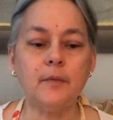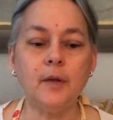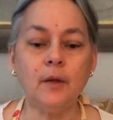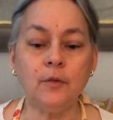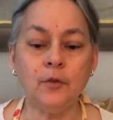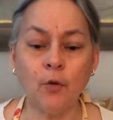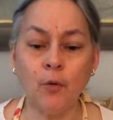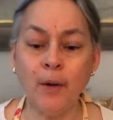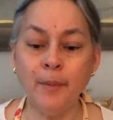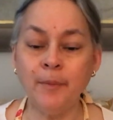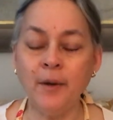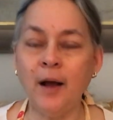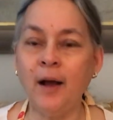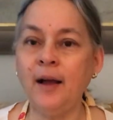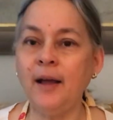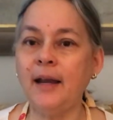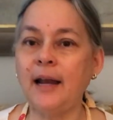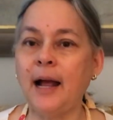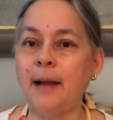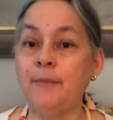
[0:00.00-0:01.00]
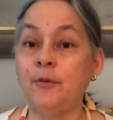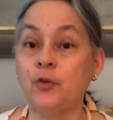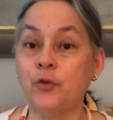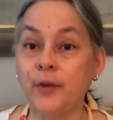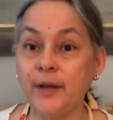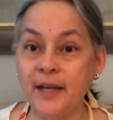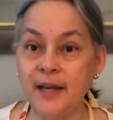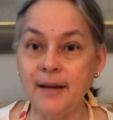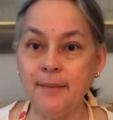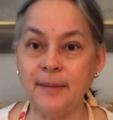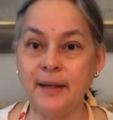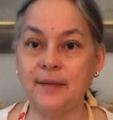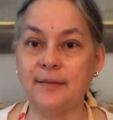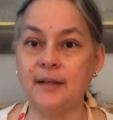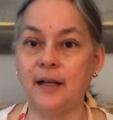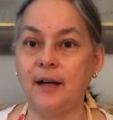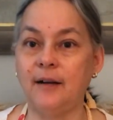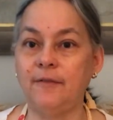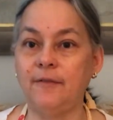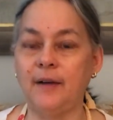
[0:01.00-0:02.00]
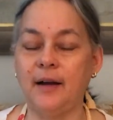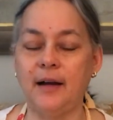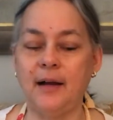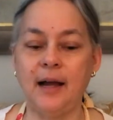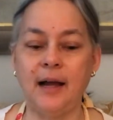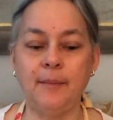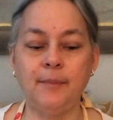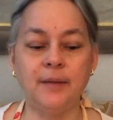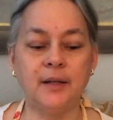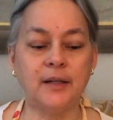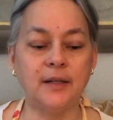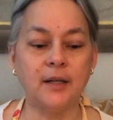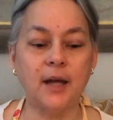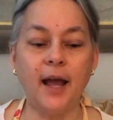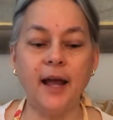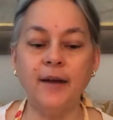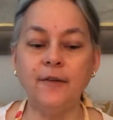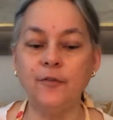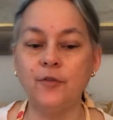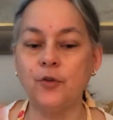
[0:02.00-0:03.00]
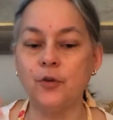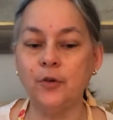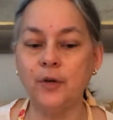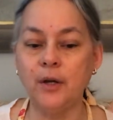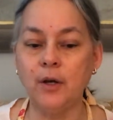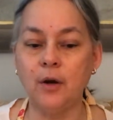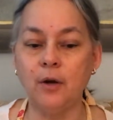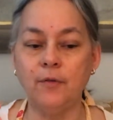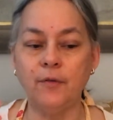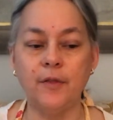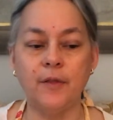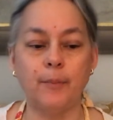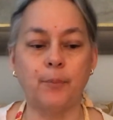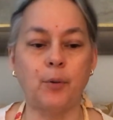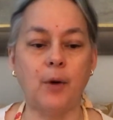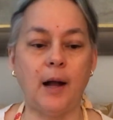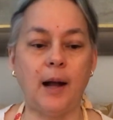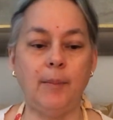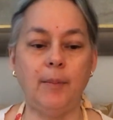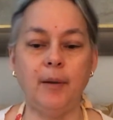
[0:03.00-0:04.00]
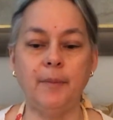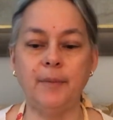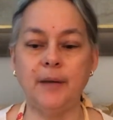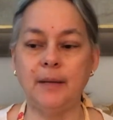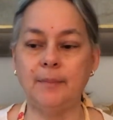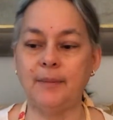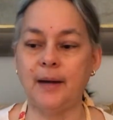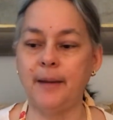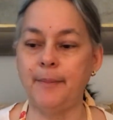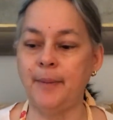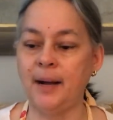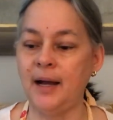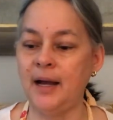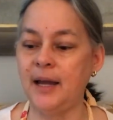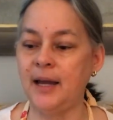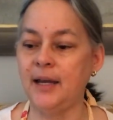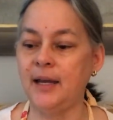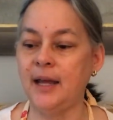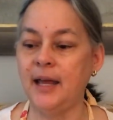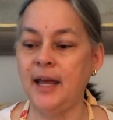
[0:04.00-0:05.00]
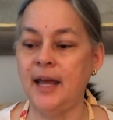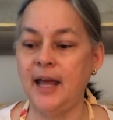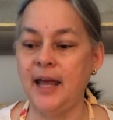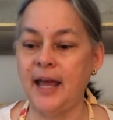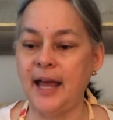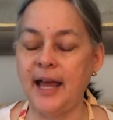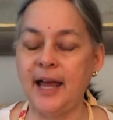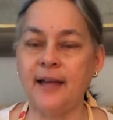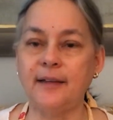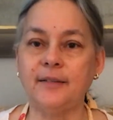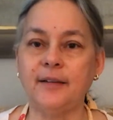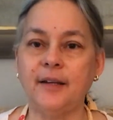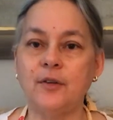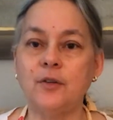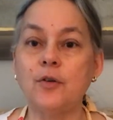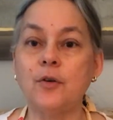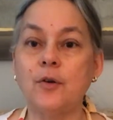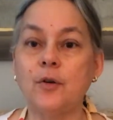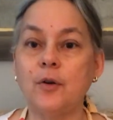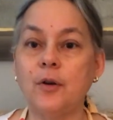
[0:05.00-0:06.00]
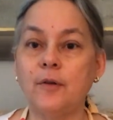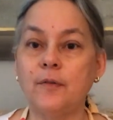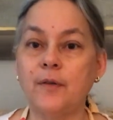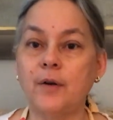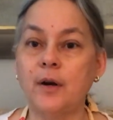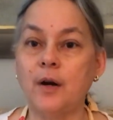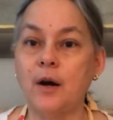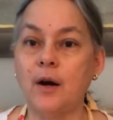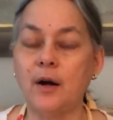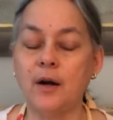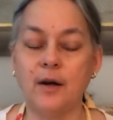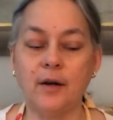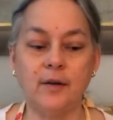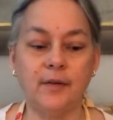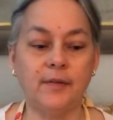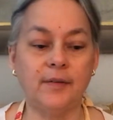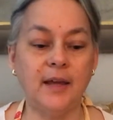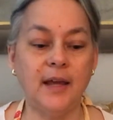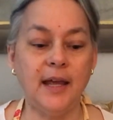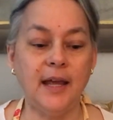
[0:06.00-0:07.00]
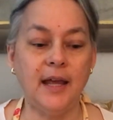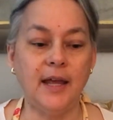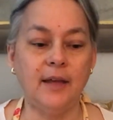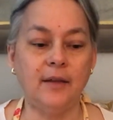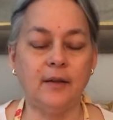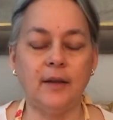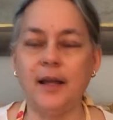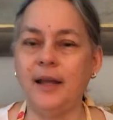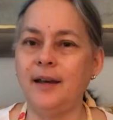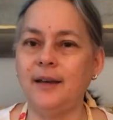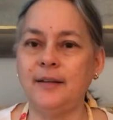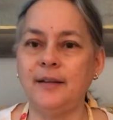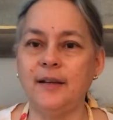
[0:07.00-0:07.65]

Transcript: so I'm not I'm tricking myself. I'm kind of turning over the problem in my mind as I turn over cards. It